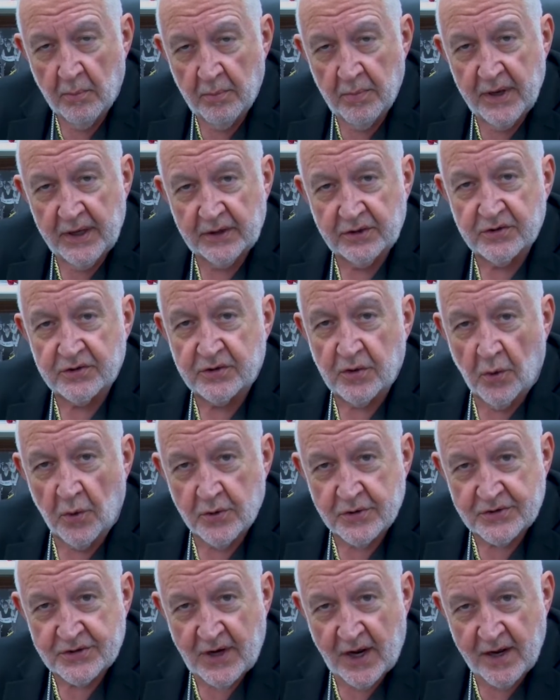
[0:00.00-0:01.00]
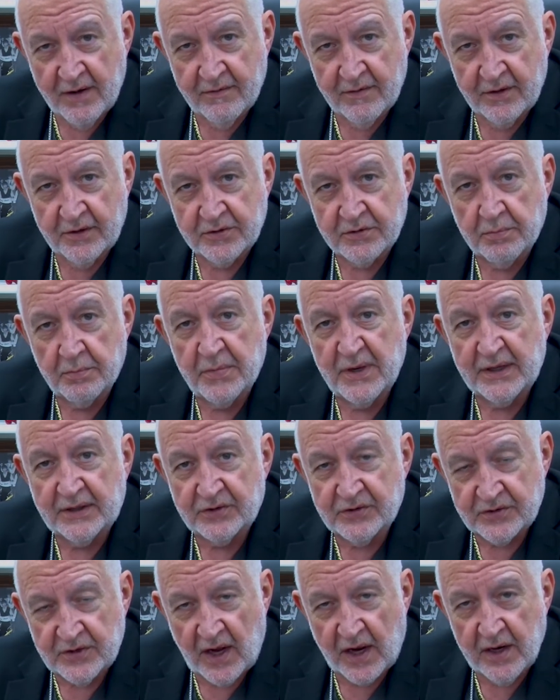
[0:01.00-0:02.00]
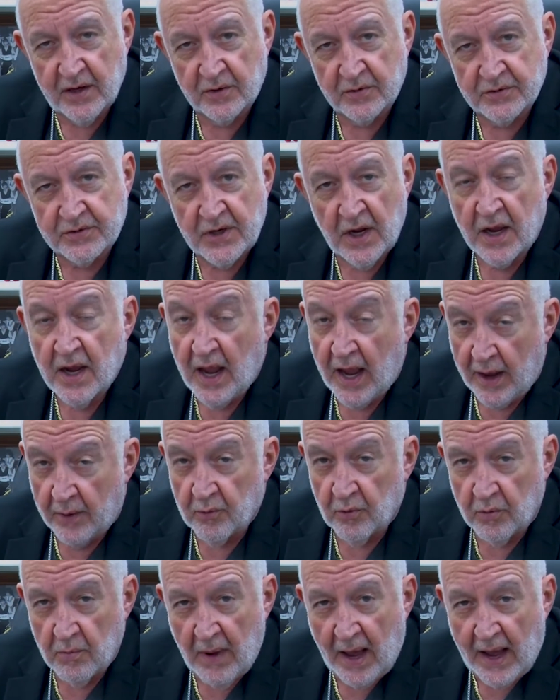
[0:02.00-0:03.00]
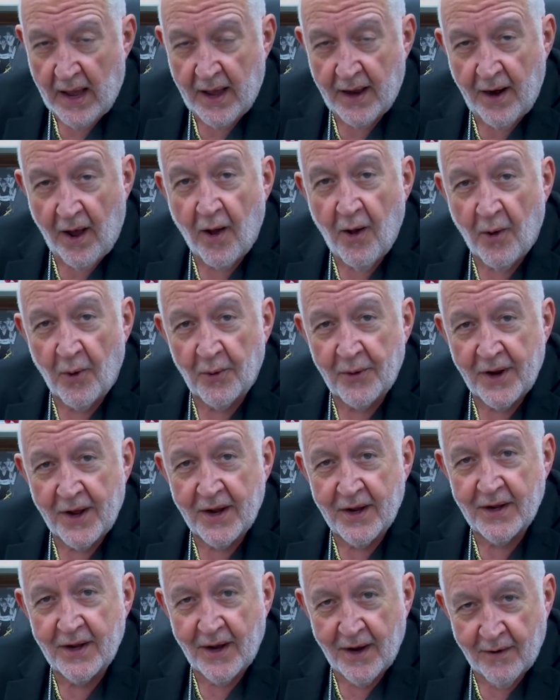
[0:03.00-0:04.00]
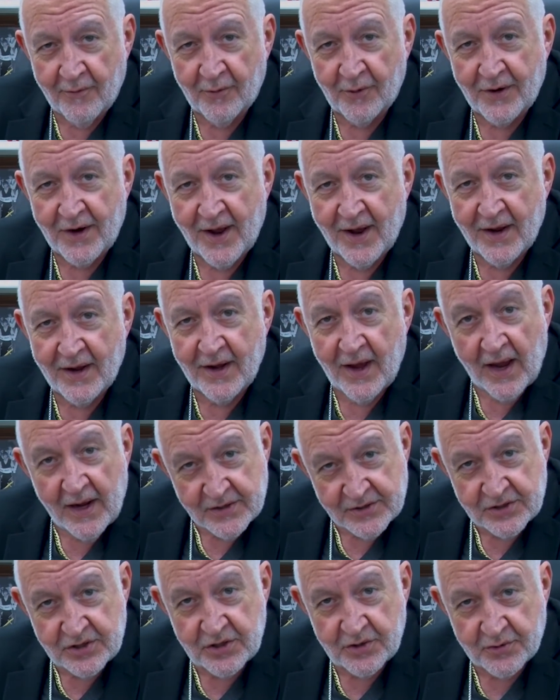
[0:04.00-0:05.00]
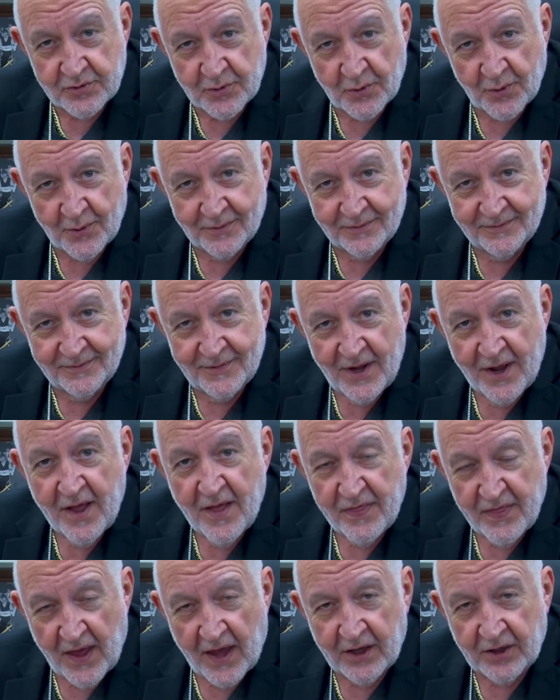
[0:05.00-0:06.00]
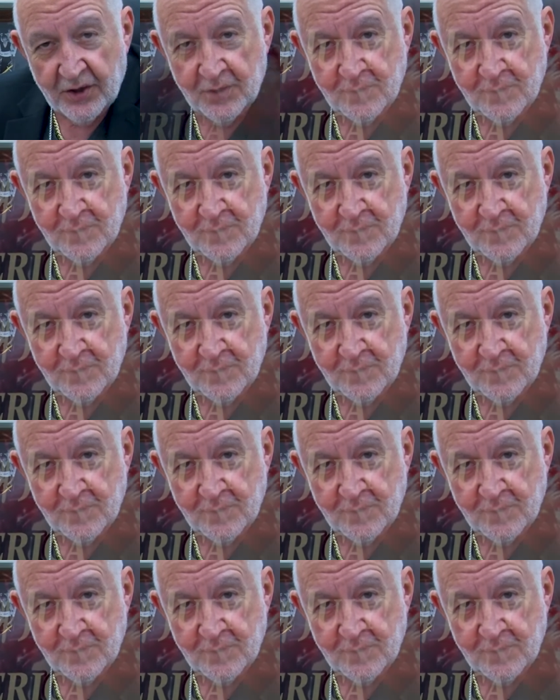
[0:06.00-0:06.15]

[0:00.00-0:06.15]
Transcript: Big store savings, big sales. And we're buying all day, every day, as usual. Thank